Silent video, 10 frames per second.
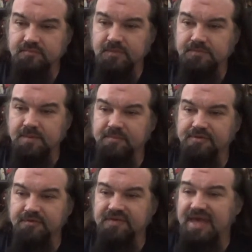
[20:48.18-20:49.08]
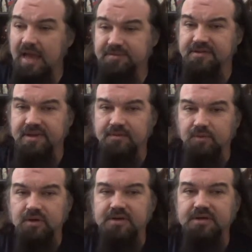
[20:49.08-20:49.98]
members of the Captain's
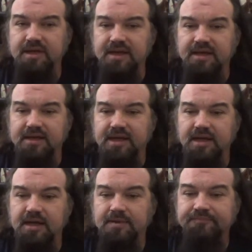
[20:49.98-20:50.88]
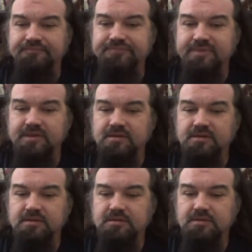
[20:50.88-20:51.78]
Network, a
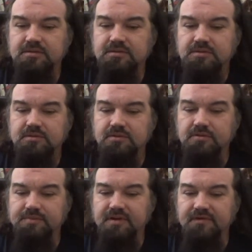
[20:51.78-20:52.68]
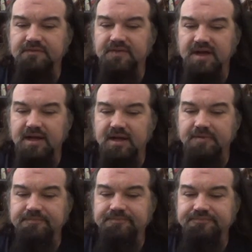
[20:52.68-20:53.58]
group of